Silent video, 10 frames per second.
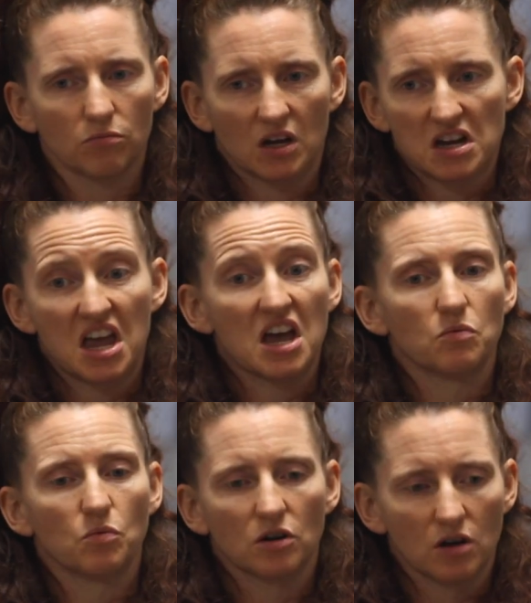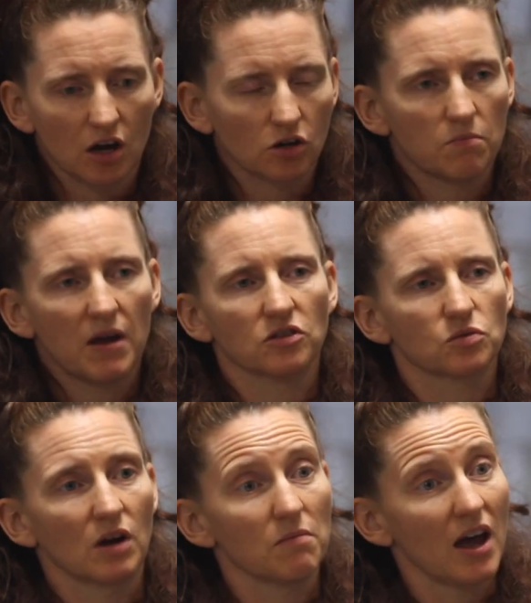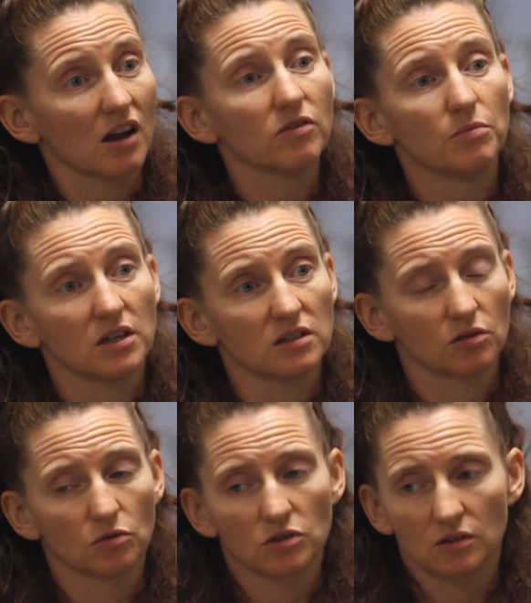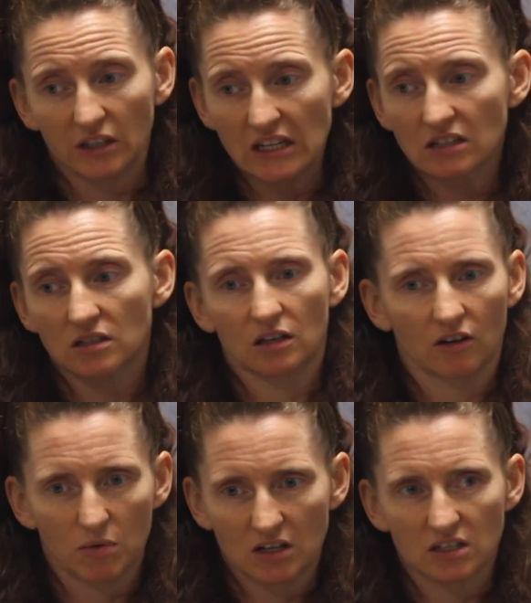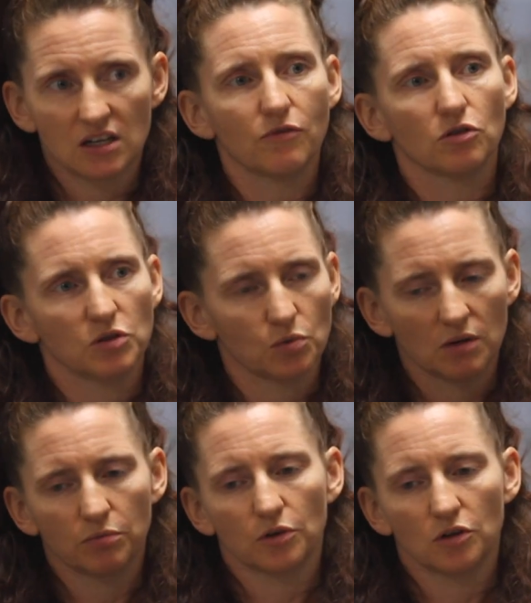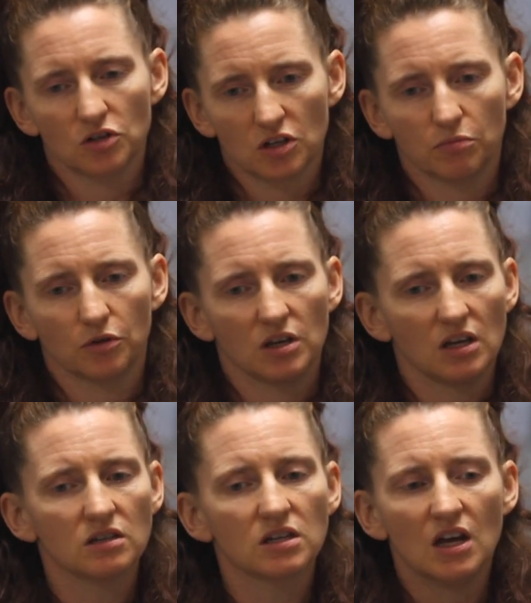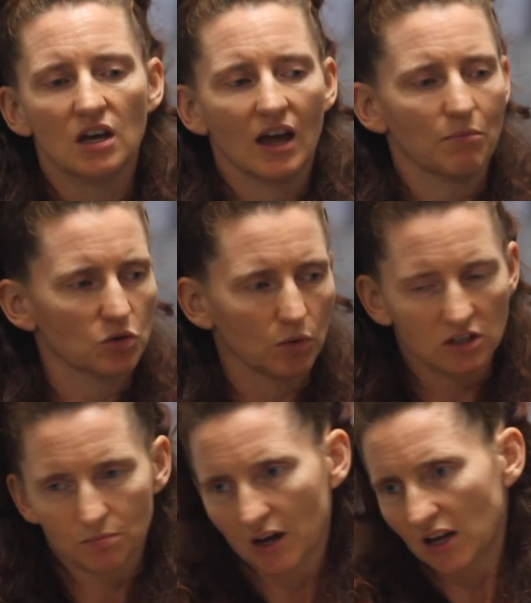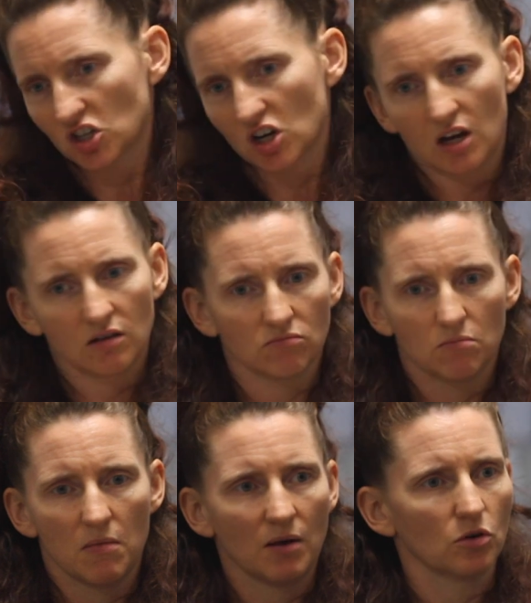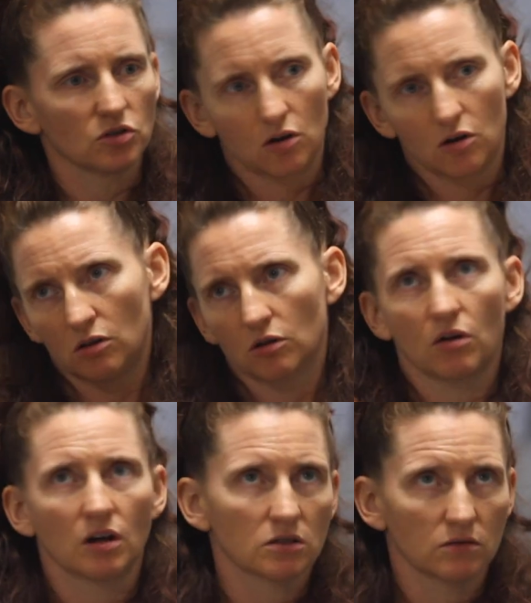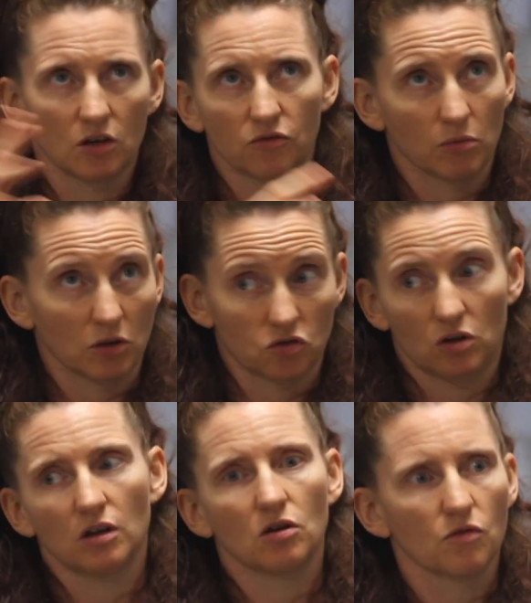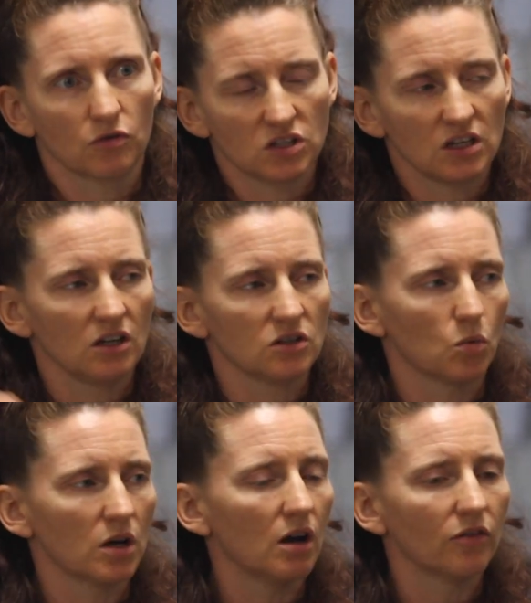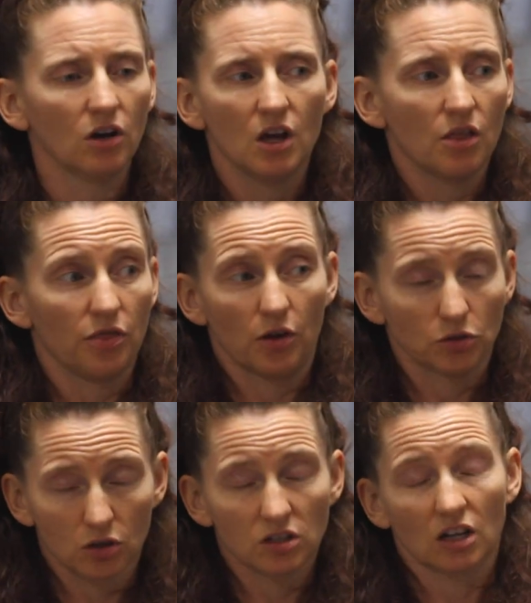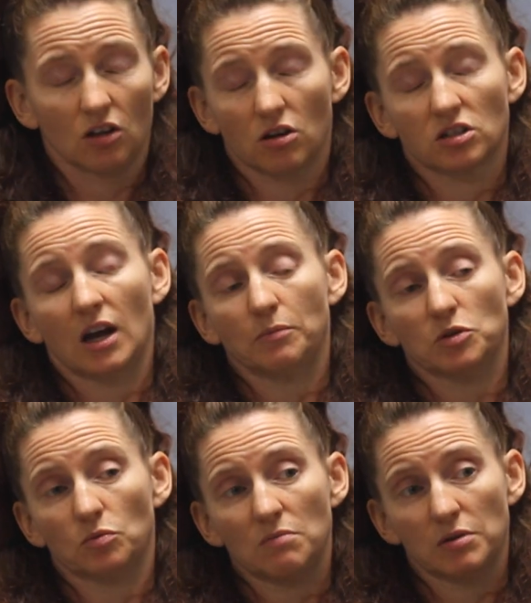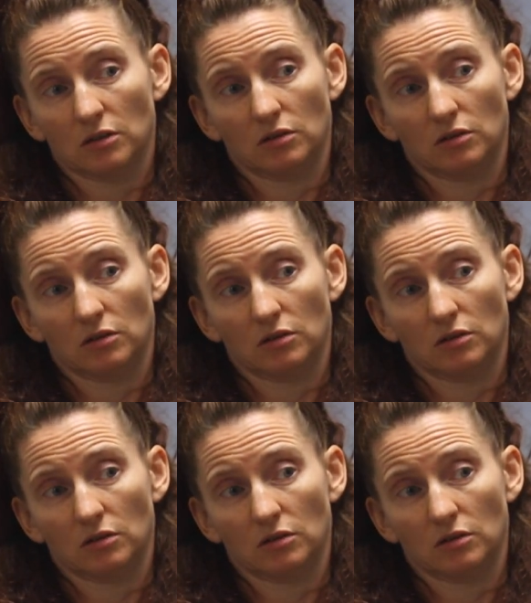Again, we are not going to bounce right back from this. Those links that have been severed between employers and employees and between supply chain members all across, from Australia, overseas, whatever, those are going to take a long time to rebuild.